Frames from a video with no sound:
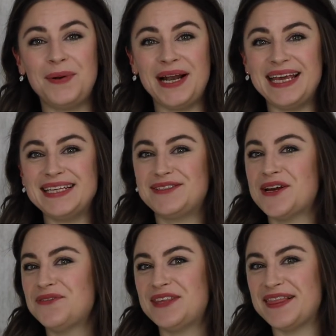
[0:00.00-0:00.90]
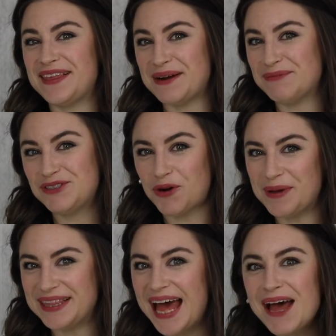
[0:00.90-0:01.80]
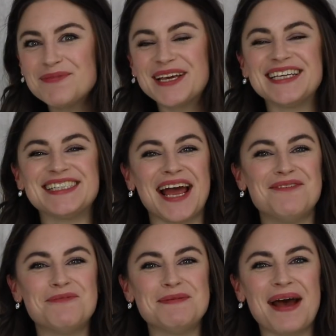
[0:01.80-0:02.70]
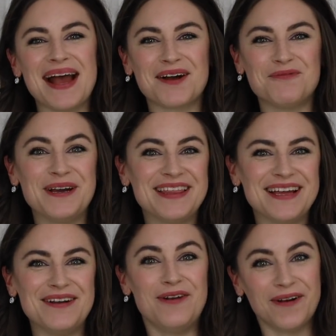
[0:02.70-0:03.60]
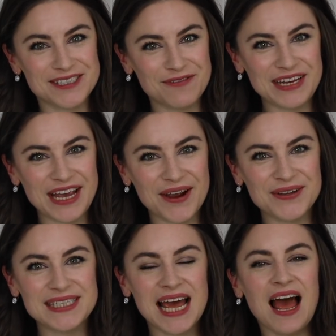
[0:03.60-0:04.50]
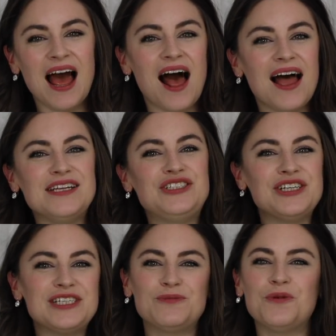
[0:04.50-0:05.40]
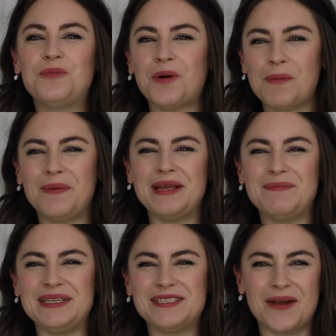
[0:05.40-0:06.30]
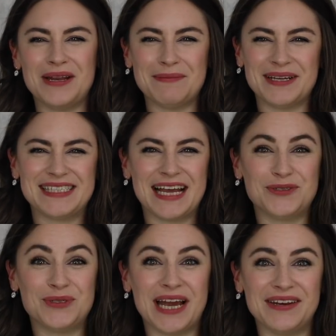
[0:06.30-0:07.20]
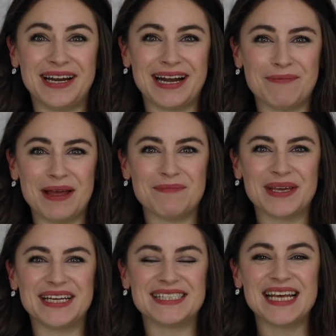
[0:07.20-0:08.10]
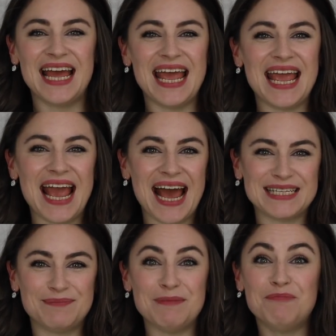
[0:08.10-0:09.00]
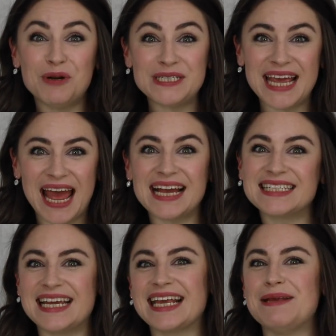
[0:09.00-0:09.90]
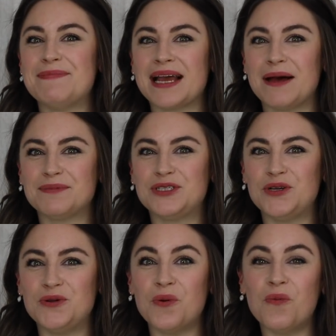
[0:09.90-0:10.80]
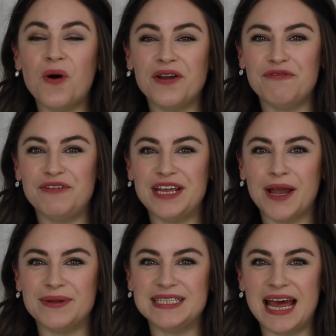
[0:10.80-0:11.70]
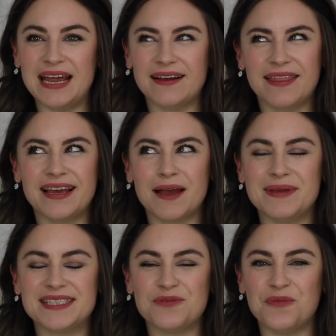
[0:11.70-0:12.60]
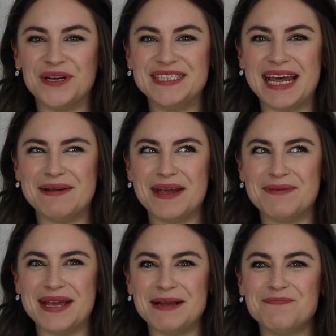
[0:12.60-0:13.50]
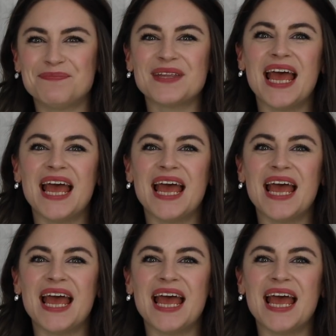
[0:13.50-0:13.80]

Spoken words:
Please don't think that I'm stopping there because I will be back with lots of videos. I just will probably be toning my schedule down a little bit because it has been pretty hectic keeping up to one video a day. I think I missed one day maybe.